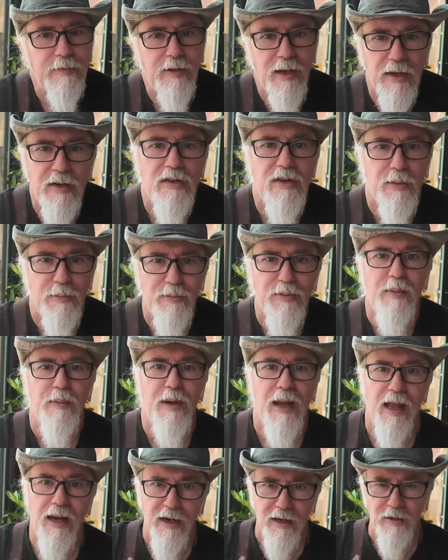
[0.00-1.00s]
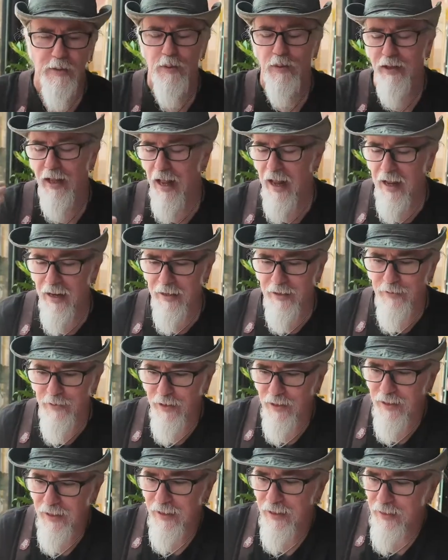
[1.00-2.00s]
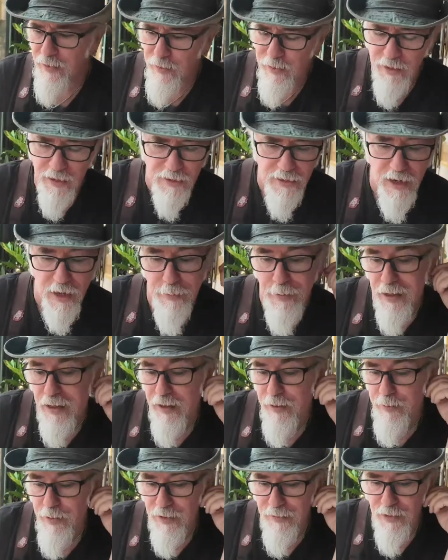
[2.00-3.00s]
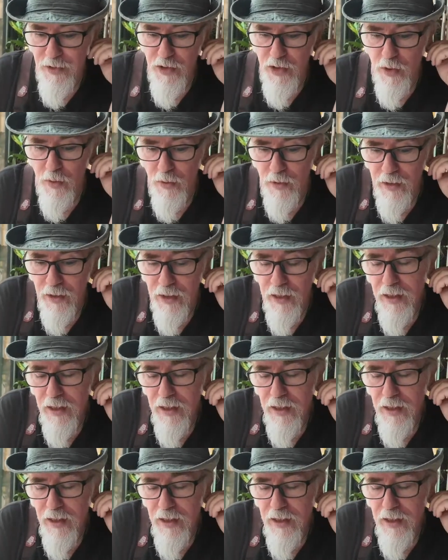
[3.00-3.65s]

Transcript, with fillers: because I'm from Canada with a hat and everything, and it's kind of made it a bit of a joke.